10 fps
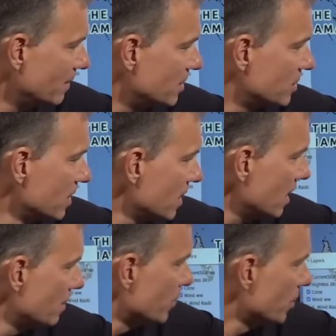image
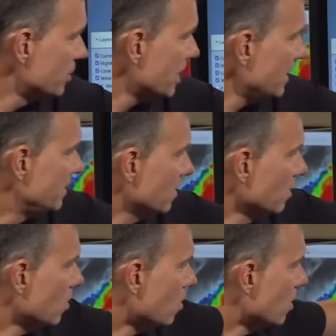and project it
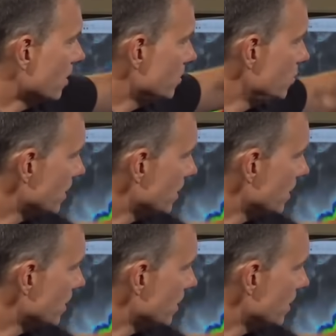along,